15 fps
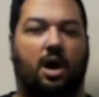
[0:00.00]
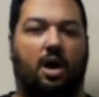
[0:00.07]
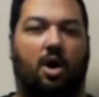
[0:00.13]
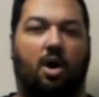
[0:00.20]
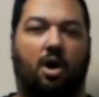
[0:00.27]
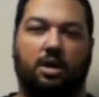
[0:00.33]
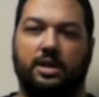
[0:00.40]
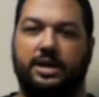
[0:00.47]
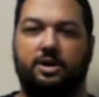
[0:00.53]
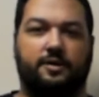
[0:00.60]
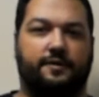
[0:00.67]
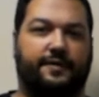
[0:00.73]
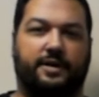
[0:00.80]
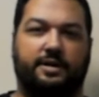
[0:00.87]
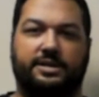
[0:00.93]
All
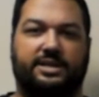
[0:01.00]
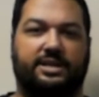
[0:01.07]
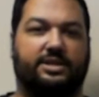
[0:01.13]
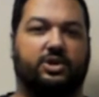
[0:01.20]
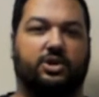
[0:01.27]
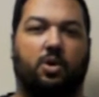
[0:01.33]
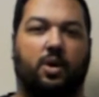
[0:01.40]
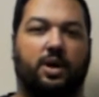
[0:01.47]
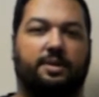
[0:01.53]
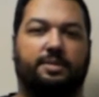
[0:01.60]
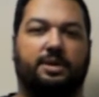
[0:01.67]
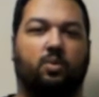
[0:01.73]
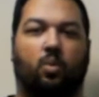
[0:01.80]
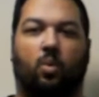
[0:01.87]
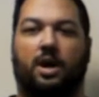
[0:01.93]
interferences are going to
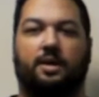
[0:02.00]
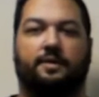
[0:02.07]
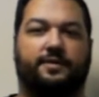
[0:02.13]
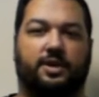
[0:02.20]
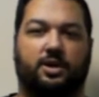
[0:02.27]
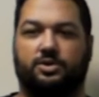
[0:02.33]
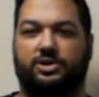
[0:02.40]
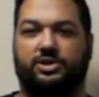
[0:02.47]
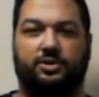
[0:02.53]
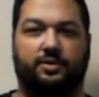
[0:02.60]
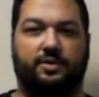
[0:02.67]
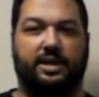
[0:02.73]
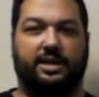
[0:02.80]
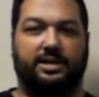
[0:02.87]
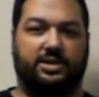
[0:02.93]
be one of those two
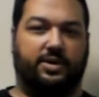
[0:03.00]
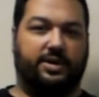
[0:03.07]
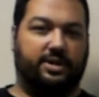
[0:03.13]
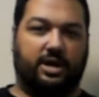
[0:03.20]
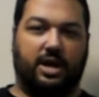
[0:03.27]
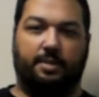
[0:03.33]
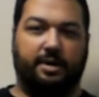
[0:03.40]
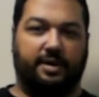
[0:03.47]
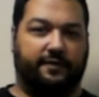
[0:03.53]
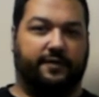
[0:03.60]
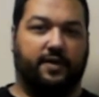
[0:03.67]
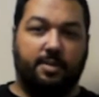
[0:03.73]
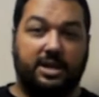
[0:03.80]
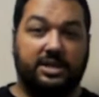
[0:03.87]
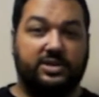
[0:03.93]
things. They're either coming
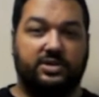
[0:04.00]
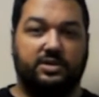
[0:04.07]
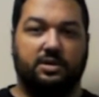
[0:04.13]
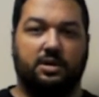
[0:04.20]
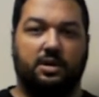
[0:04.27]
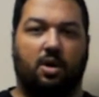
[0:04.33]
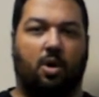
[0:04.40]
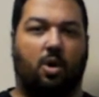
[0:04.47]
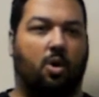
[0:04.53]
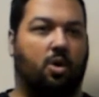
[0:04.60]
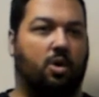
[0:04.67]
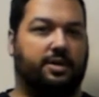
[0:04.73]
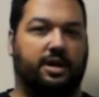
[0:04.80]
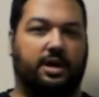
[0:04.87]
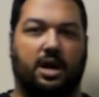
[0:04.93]
from us
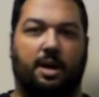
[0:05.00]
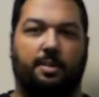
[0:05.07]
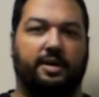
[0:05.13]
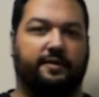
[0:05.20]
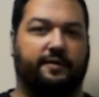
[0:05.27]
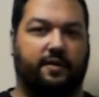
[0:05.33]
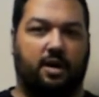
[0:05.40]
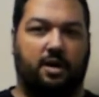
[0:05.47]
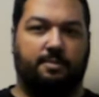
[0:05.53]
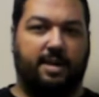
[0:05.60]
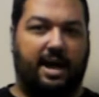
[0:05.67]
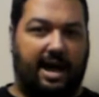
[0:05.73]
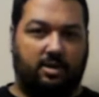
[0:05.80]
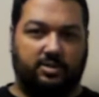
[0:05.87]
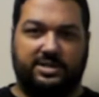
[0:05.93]
or they're coming from
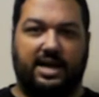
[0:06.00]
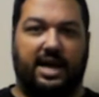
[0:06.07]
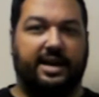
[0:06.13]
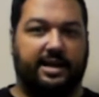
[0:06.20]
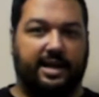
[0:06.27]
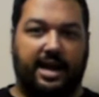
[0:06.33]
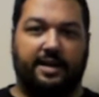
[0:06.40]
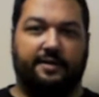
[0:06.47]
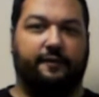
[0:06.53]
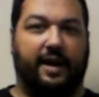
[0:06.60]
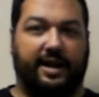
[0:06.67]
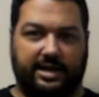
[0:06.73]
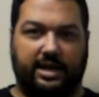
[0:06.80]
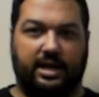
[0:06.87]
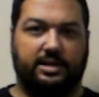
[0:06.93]
outside and
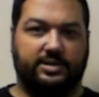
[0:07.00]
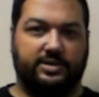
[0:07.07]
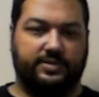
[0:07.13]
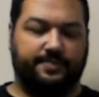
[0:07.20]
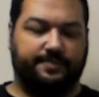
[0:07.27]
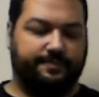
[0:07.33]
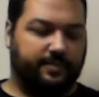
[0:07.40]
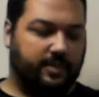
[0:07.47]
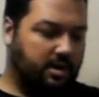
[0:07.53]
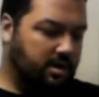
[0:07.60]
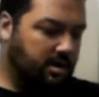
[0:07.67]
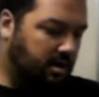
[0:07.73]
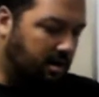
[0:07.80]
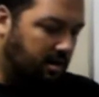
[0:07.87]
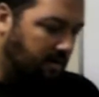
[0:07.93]
affecting us.
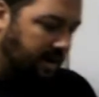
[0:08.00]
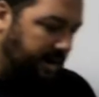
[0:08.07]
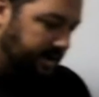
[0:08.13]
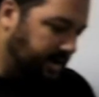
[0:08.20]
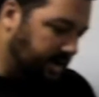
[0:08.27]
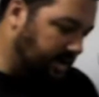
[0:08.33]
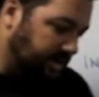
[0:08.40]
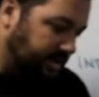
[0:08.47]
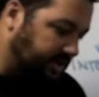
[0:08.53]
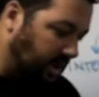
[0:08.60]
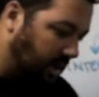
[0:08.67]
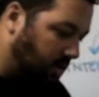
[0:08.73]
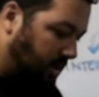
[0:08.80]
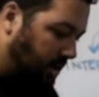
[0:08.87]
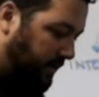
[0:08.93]
All right,
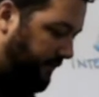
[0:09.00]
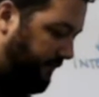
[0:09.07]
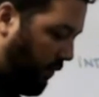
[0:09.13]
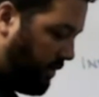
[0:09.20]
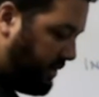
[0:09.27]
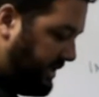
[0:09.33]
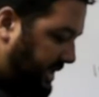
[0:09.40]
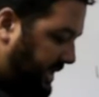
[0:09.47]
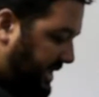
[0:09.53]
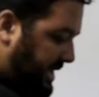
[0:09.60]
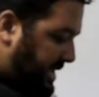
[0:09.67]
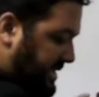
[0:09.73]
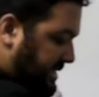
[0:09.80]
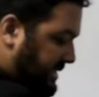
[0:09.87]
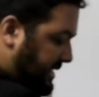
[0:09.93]
so for the
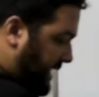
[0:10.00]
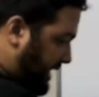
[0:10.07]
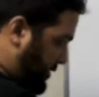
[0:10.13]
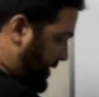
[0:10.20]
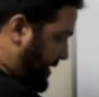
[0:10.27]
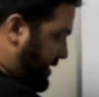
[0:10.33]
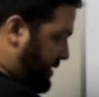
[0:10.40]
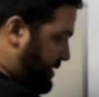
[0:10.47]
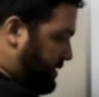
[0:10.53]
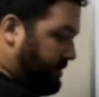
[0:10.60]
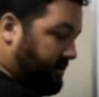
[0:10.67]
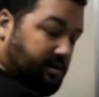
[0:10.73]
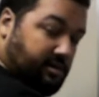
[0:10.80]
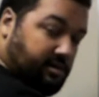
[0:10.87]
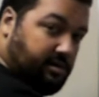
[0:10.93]
interior
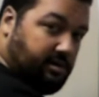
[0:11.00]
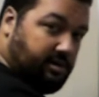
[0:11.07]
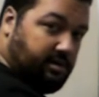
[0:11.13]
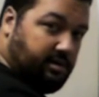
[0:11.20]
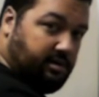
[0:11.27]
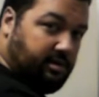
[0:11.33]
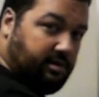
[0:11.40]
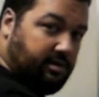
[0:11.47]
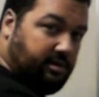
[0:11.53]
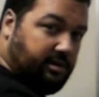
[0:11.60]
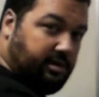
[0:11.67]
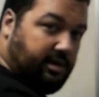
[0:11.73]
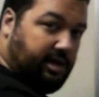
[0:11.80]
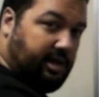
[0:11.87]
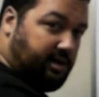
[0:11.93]

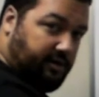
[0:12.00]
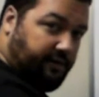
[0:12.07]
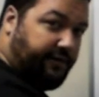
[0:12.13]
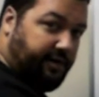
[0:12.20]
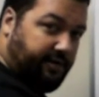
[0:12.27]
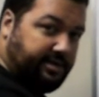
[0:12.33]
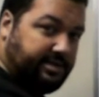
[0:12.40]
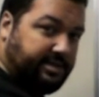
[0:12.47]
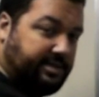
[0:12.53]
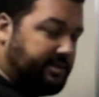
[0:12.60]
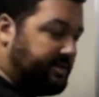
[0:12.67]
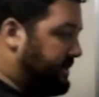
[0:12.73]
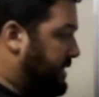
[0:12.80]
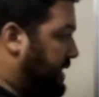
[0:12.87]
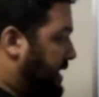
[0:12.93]

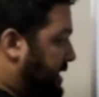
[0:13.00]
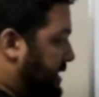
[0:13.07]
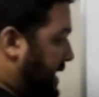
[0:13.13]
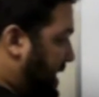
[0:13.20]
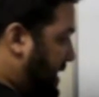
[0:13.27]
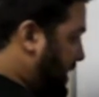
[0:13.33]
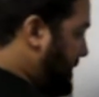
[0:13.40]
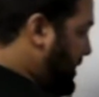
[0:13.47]
interferences, they can